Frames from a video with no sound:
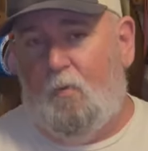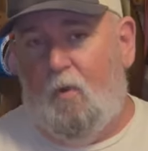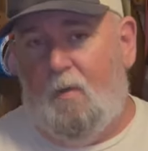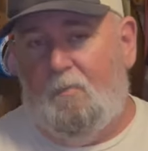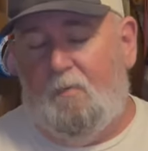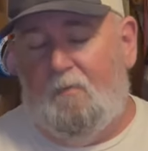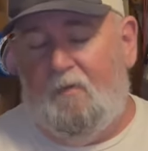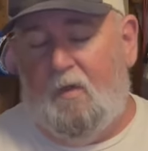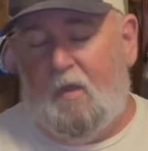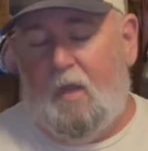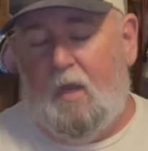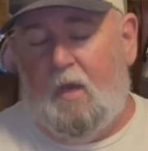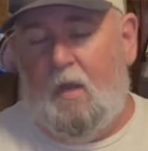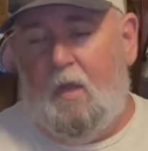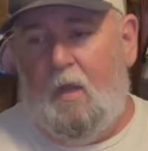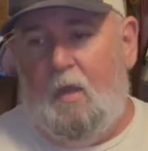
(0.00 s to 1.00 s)
Point
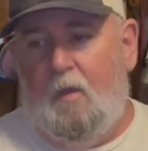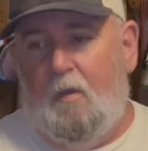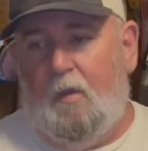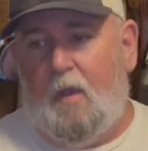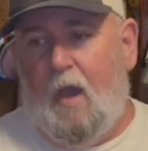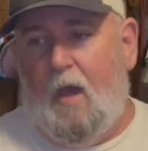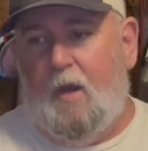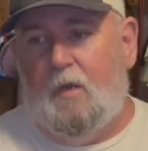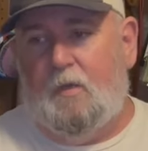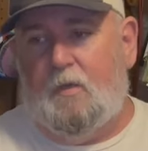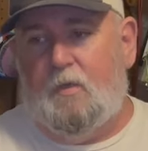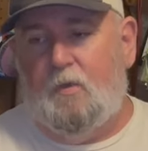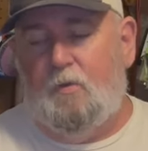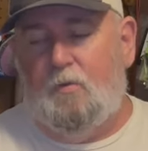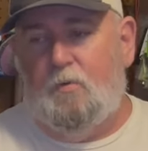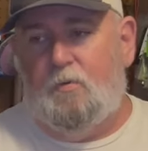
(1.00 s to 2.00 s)
Pavilion, got
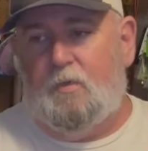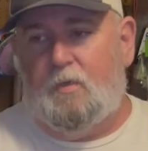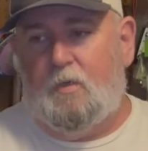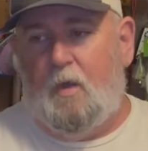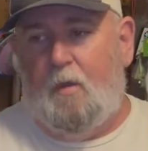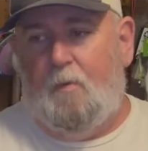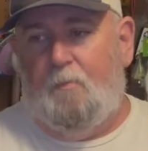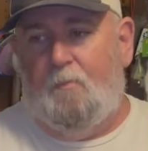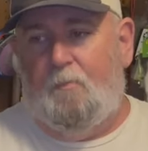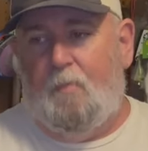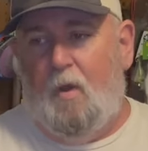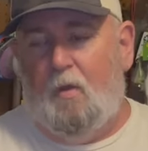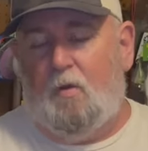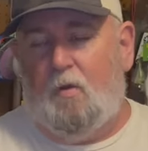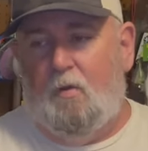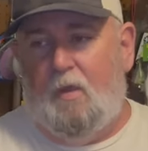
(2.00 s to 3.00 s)
into some
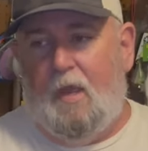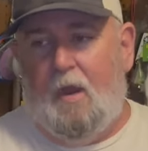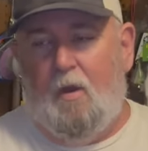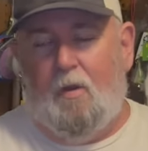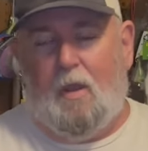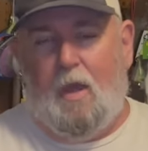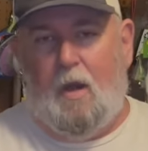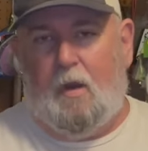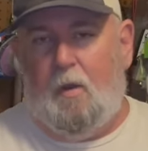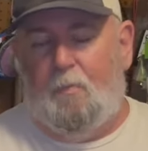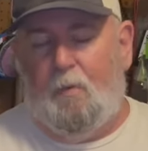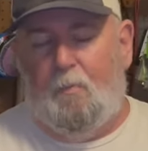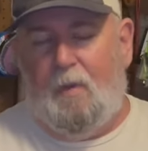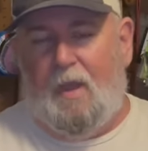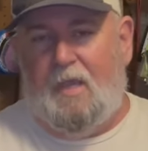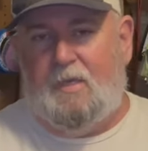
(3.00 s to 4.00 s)
bunker there, got a
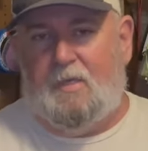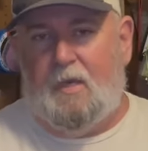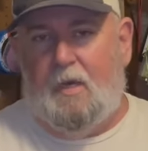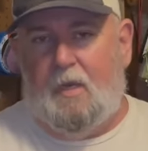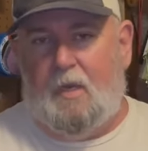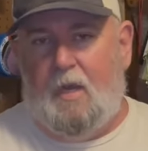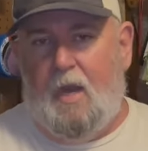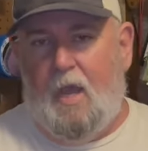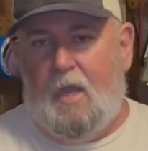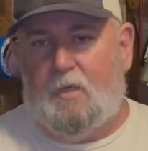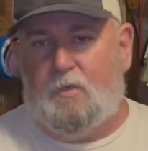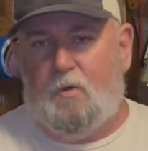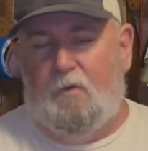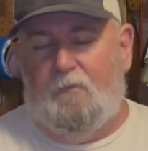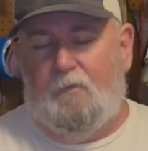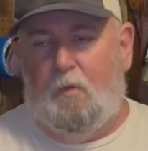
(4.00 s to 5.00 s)
couple of bites in and connect,
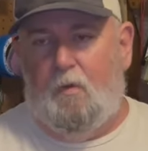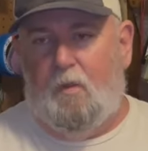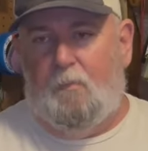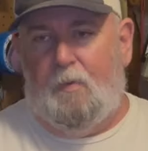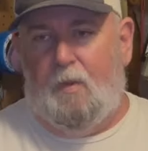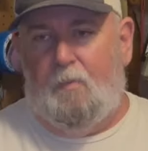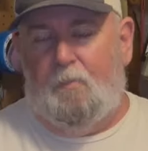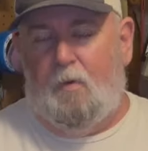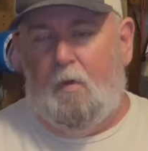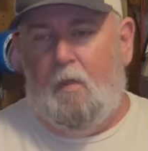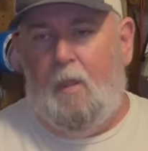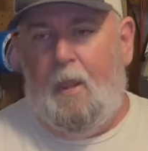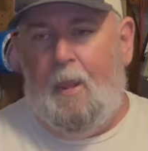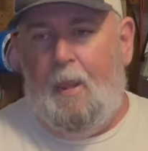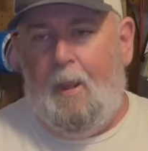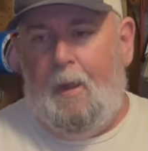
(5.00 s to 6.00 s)
saw a few other
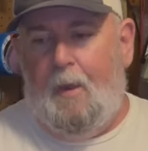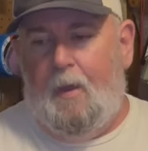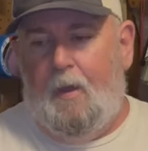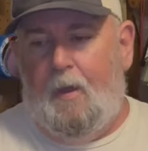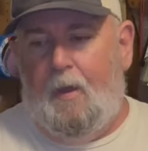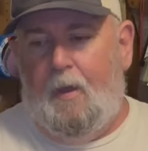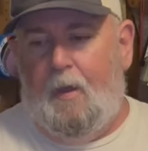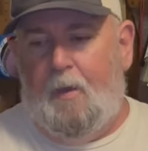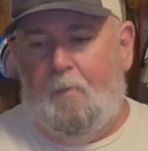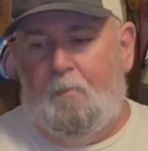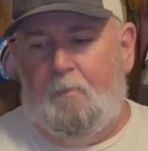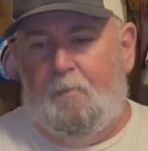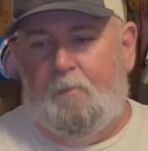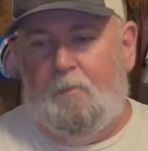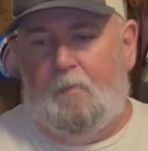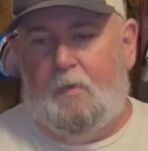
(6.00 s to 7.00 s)
people,
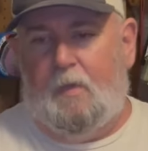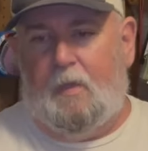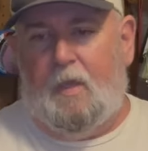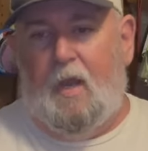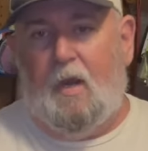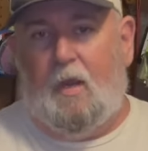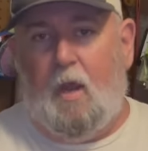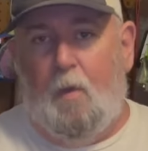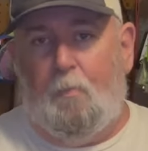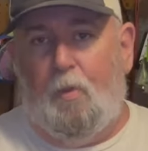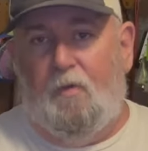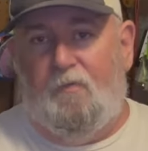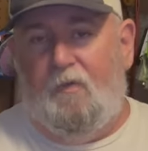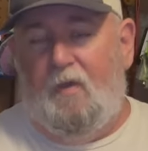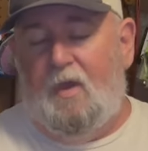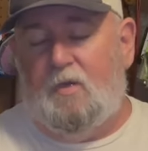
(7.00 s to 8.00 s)
get a couple
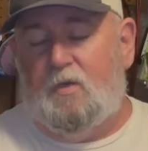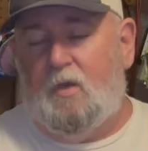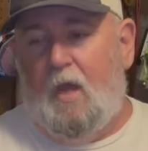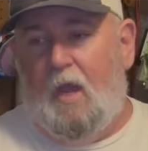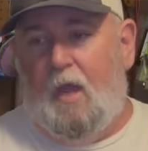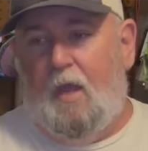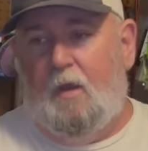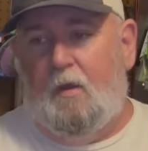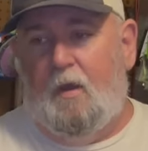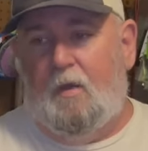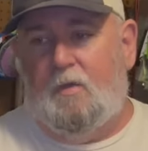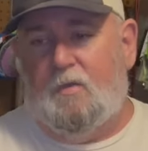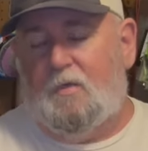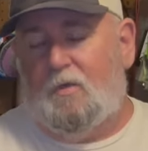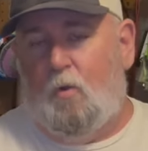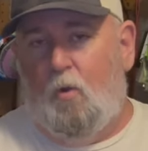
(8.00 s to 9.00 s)
of fish, and
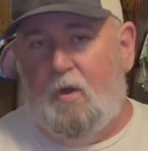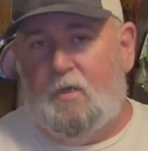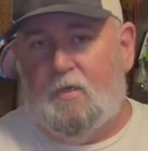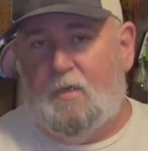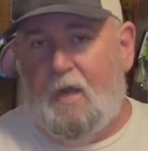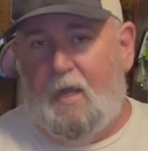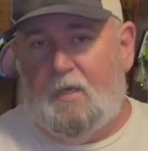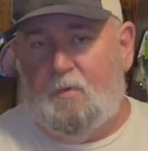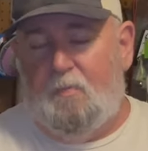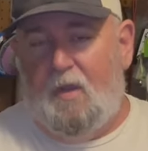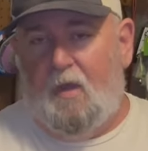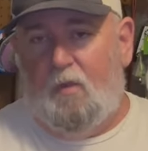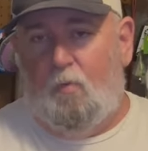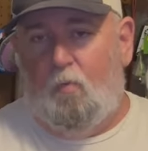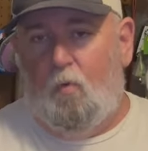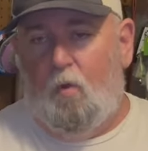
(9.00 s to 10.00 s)
just gorgeous night to be
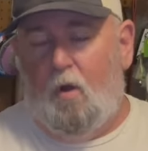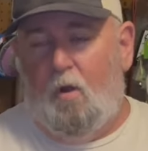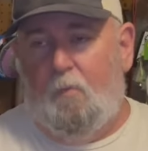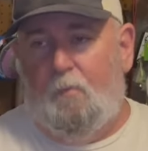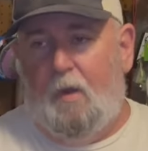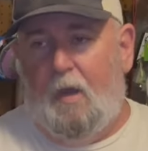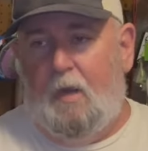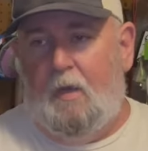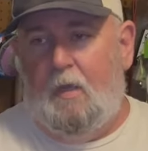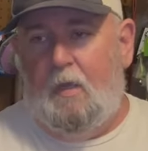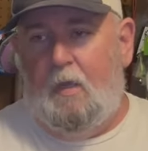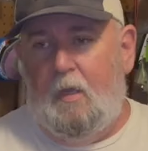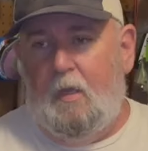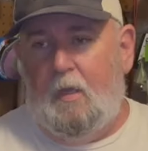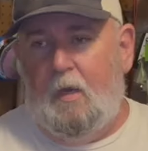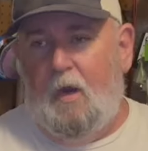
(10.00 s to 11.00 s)
on the water. But,
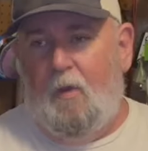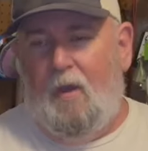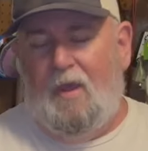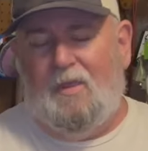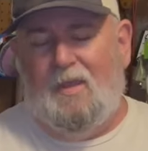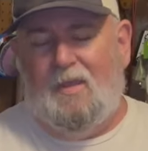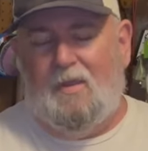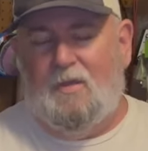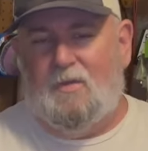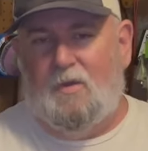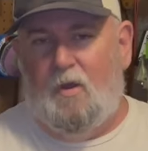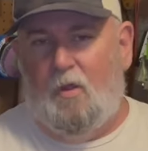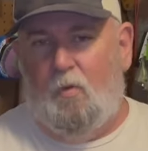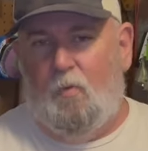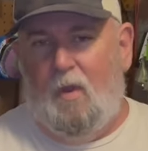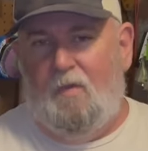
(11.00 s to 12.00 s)
you know, I think there's
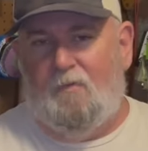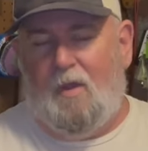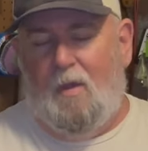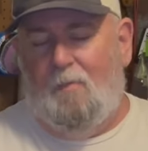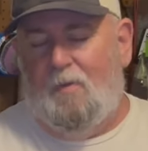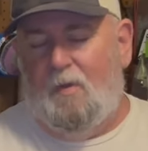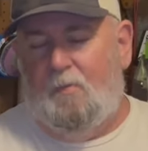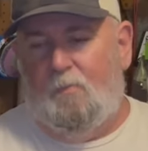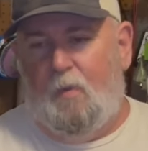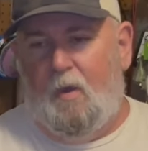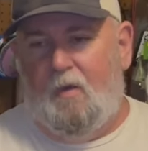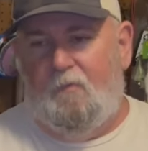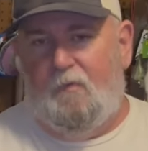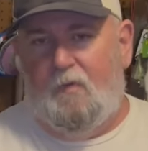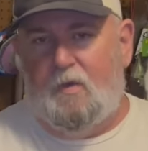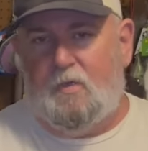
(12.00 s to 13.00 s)
another wave coming in,
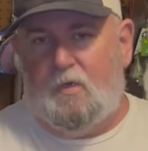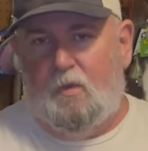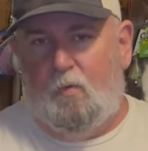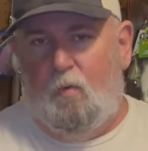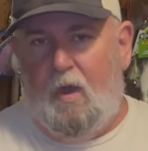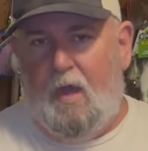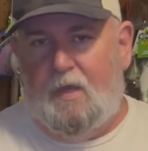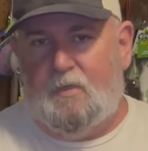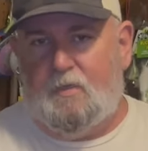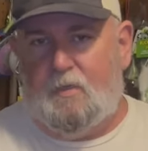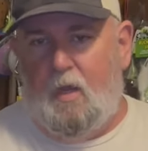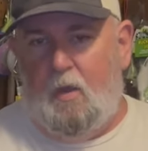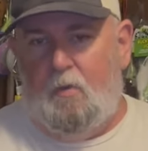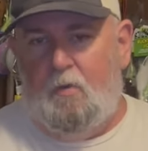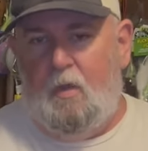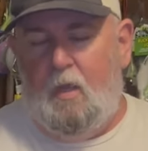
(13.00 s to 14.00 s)
plenty of fish to the west,
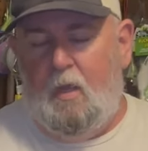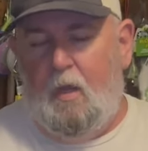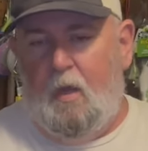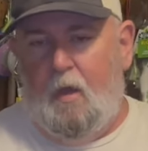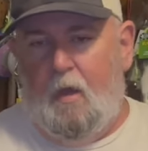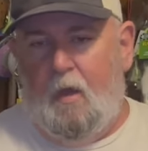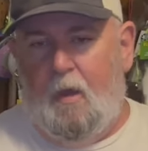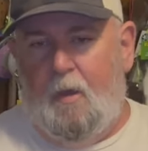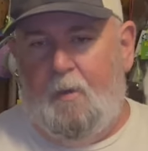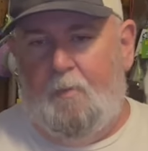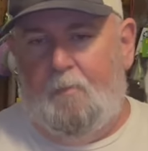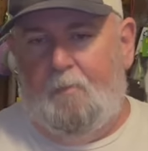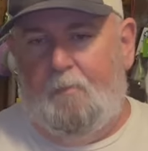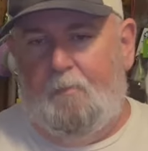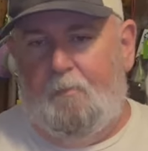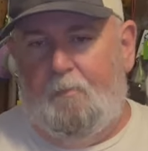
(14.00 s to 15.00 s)
so
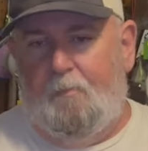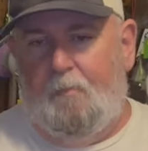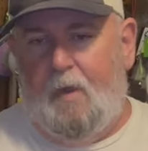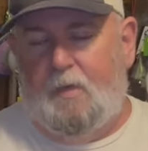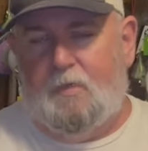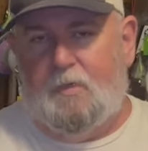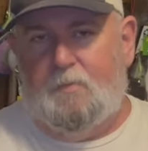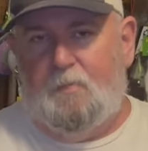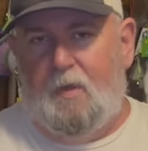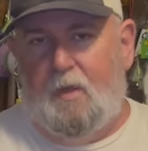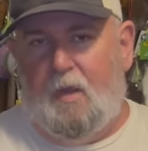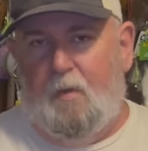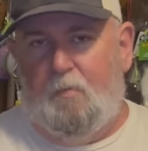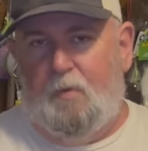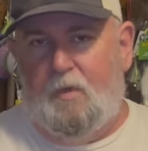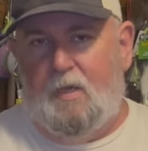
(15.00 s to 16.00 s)
might just be a
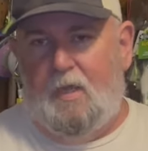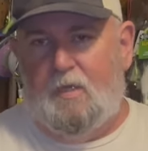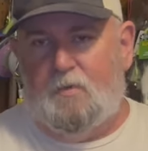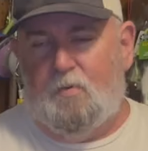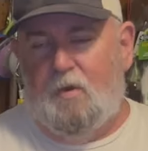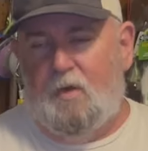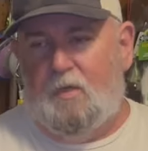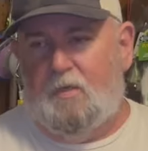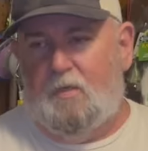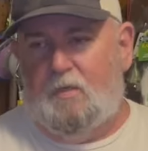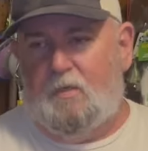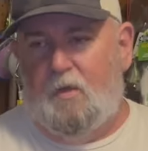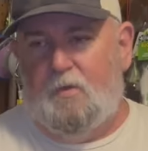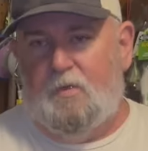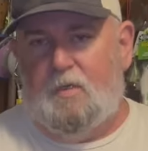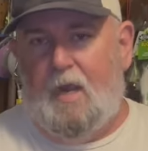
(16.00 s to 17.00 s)
couple of days where it just
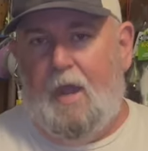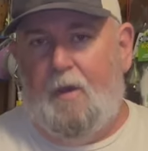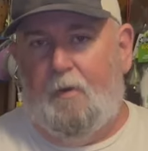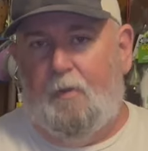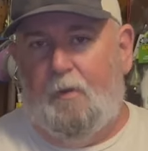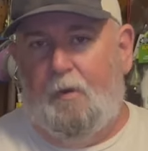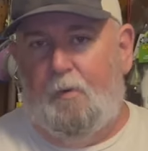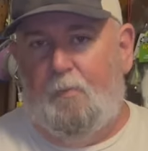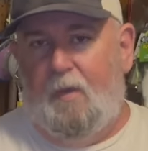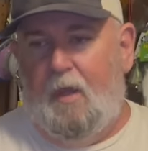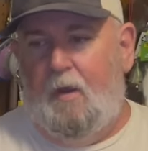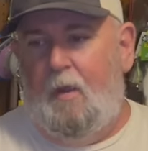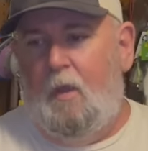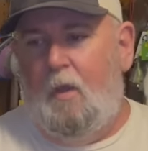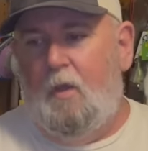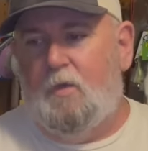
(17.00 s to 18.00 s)
slows down a little
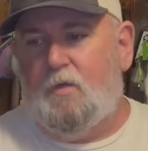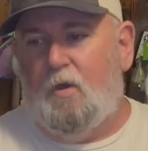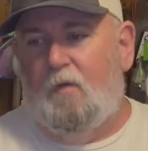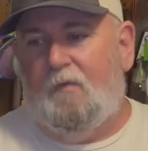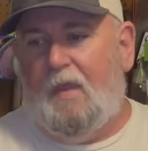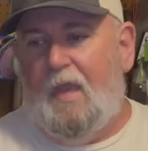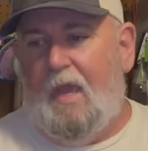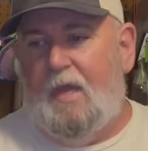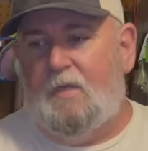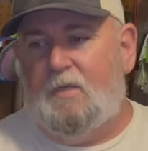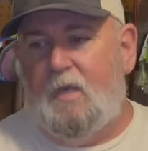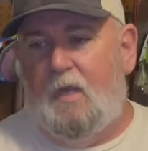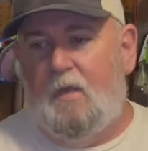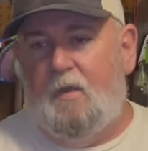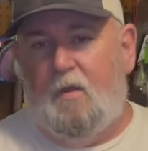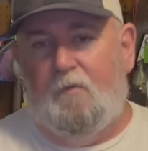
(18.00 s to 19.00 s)
bit. Surf
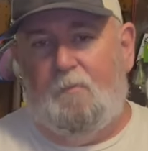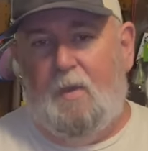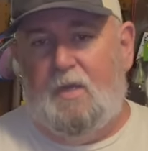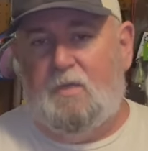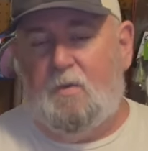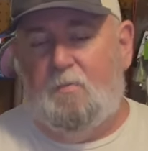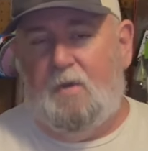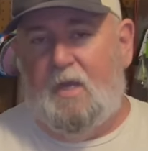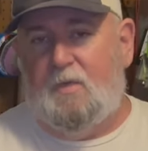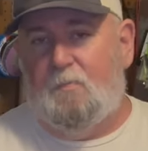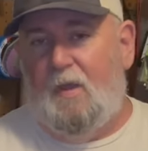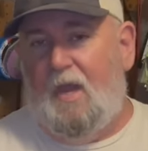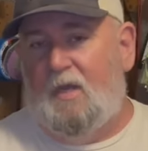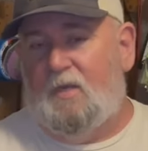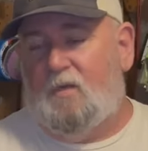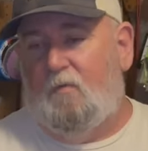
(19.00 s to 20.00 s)
casting, there have been some nice
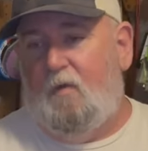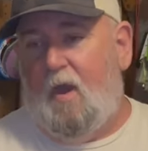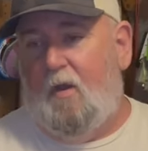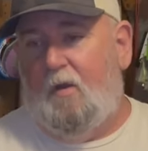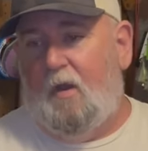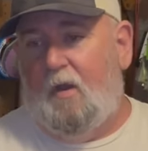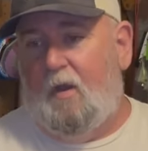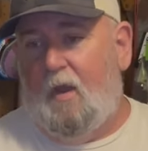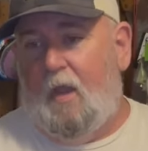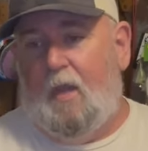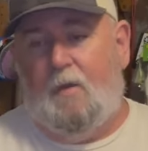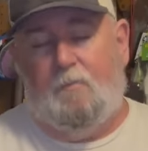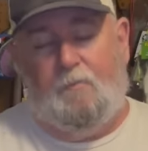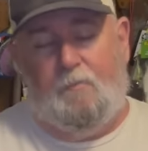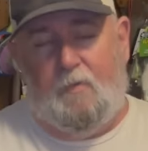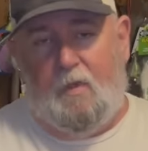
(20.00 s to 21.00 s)
bass around at
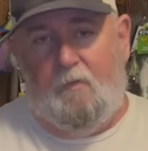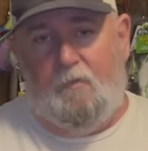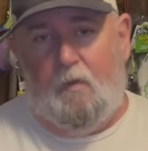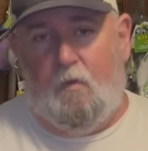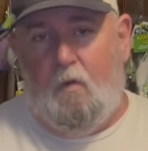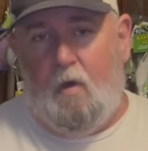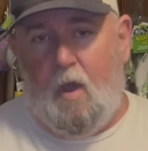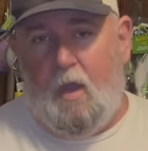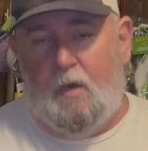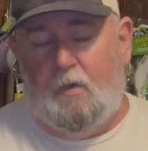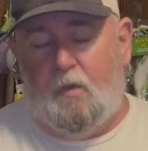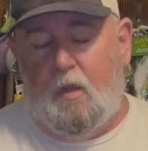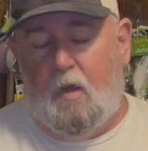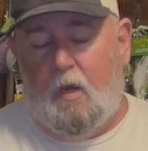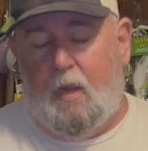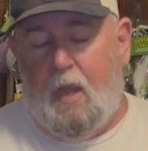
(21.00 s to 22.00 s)
night. If you grind,
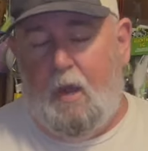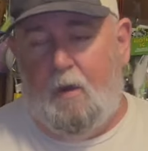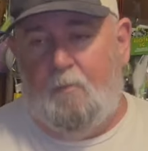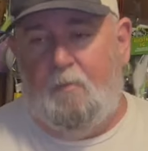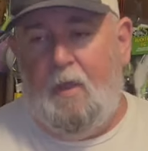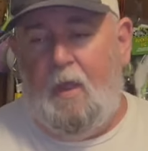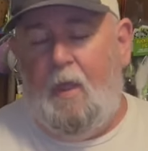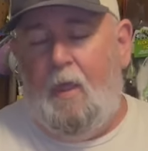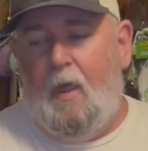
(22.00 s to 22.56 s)
you're going to get them.